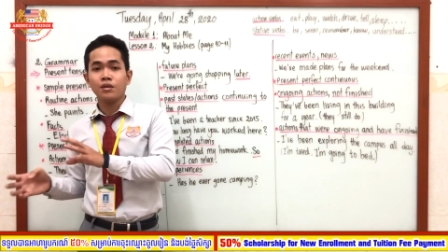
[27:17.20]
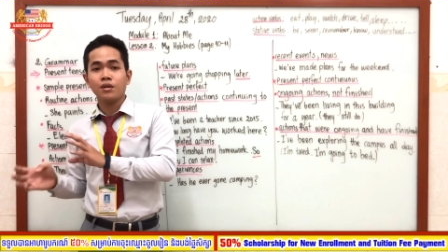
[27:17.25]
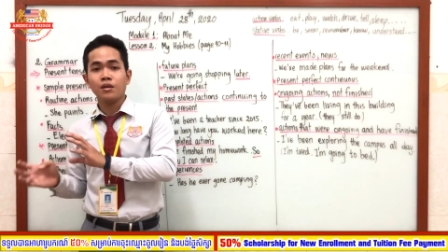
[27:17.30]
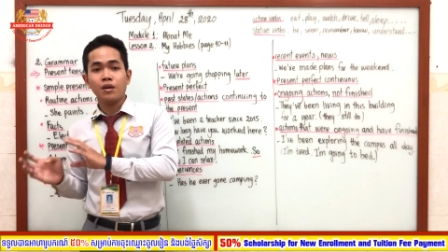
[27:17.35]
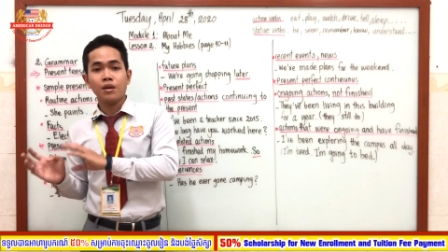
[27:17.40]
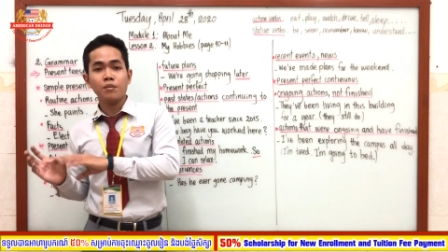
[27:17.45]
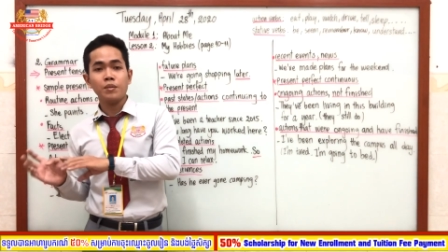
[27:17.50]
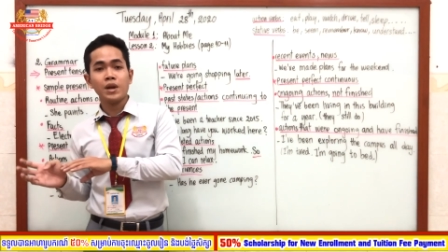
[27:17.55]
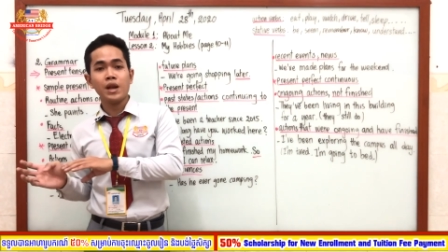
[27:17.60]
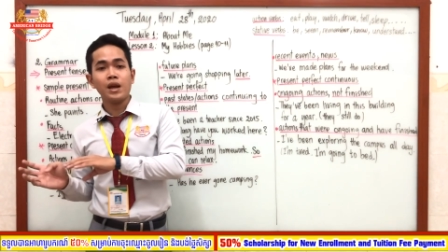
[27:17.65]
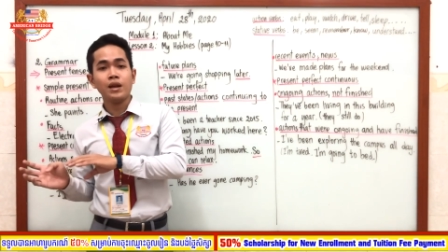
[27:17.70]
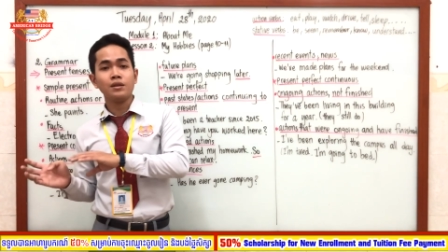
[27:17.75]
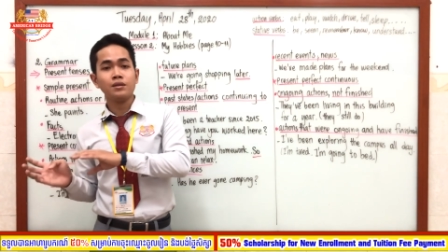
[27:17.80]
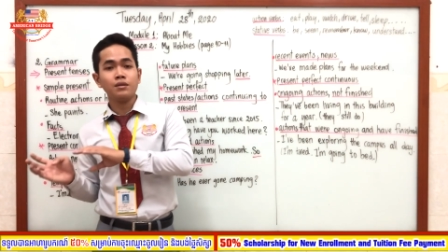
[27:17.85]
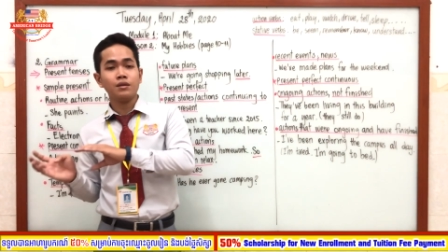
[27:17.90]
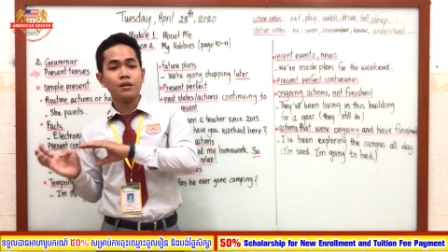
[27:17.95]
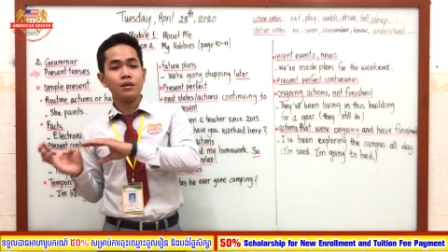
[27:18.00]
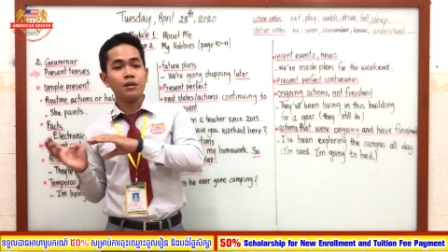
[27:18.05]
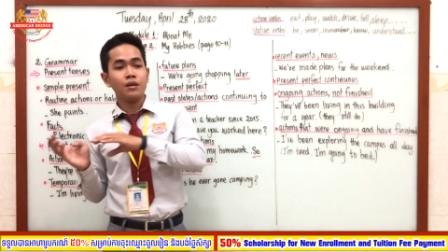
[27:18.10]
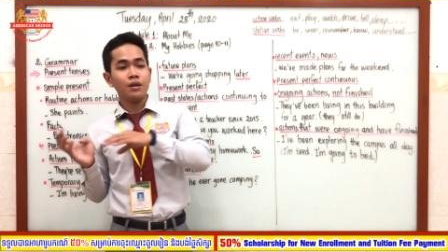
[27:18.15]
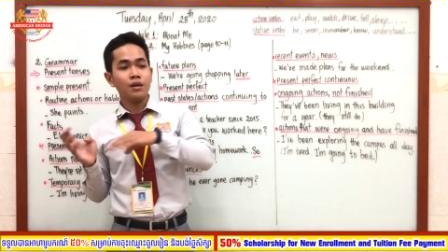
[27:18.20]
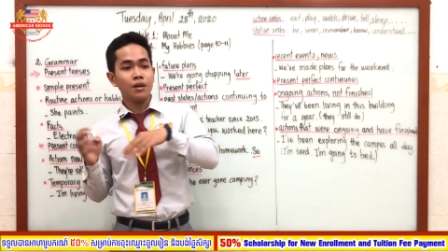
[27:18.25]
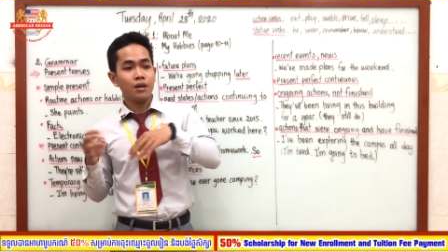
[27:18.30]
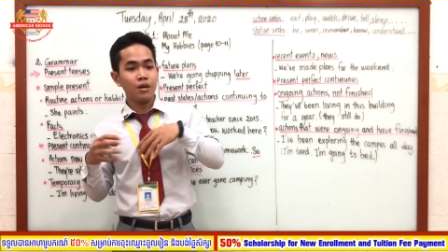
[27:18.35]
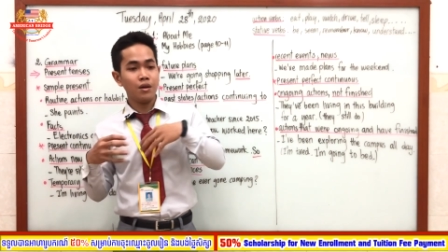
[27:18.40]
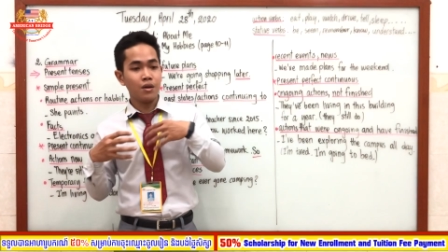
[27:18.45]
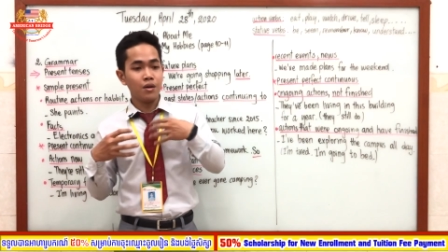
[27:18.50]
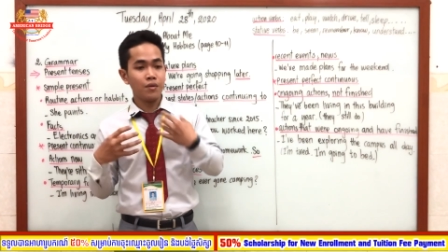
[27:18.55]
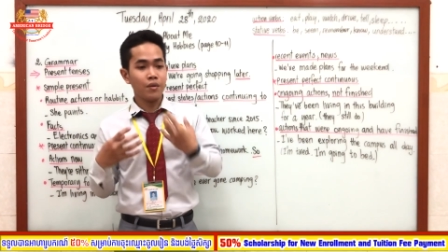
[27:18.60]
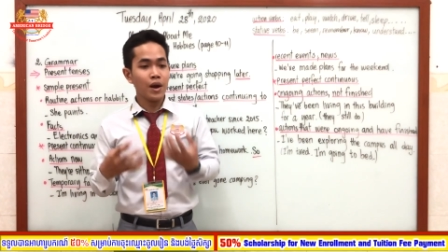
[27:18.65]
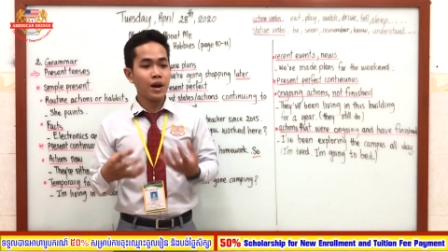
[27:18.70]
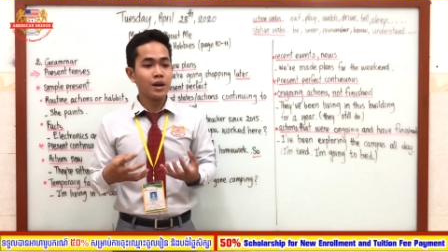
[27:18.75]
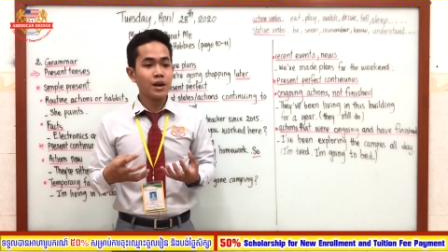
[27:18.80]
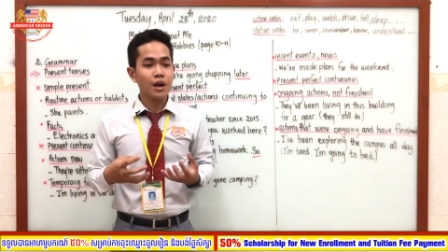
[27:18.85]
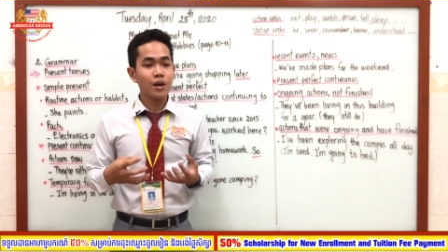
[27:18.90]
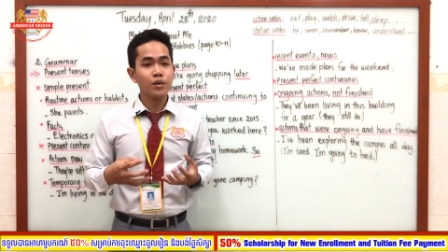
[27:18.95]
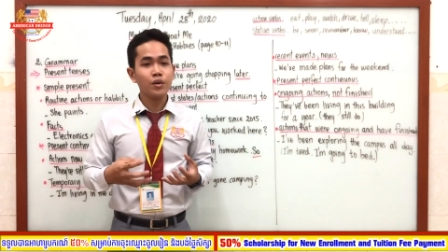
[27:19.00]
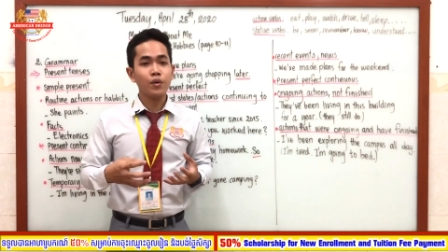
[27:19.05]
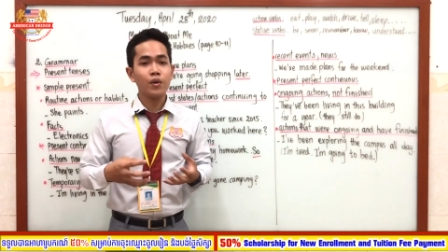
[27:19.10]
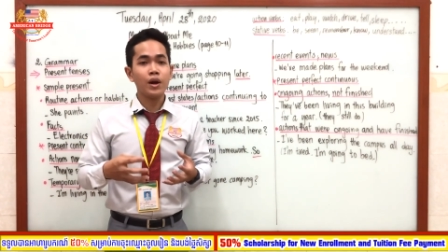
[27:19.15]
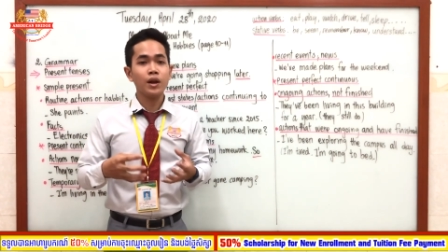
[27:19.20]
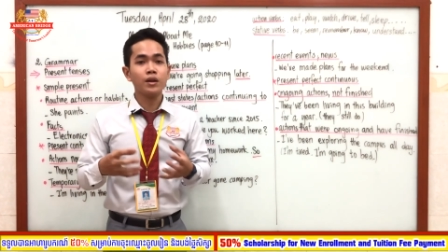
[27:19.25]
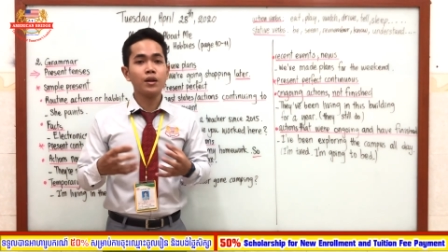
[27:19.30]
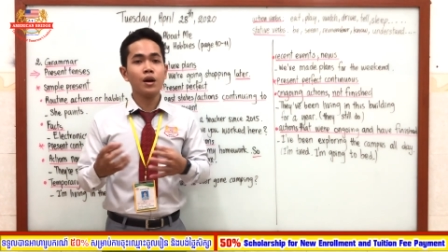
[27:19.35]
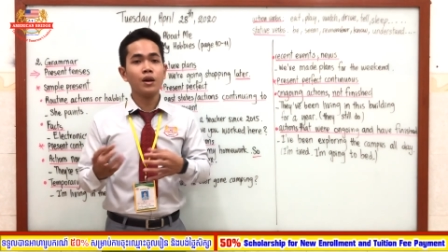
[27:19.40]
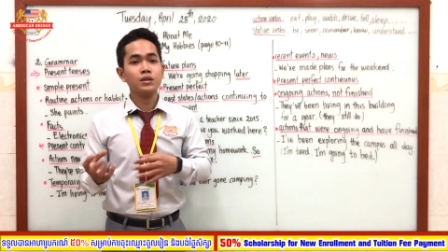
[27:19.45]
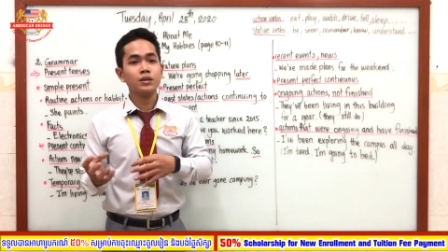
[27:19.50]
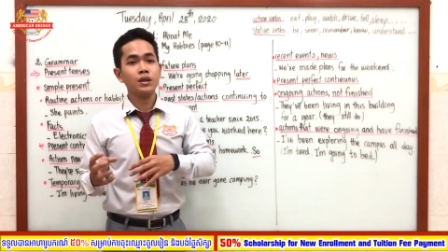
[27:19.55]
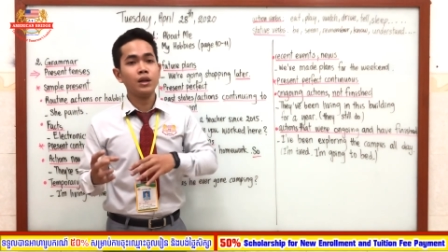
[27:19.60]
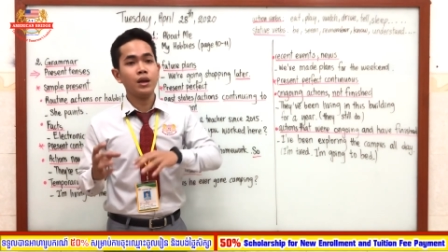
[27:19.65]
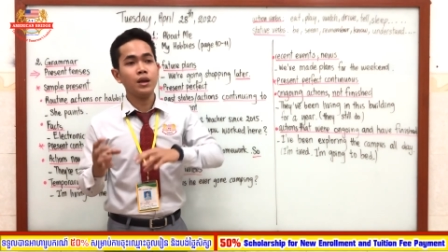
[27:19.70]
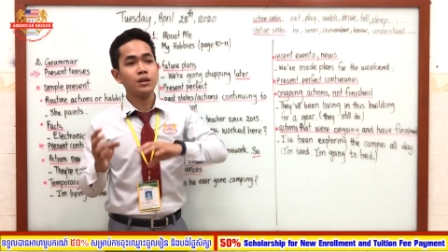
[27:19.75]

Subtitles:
I mean, like right now you are not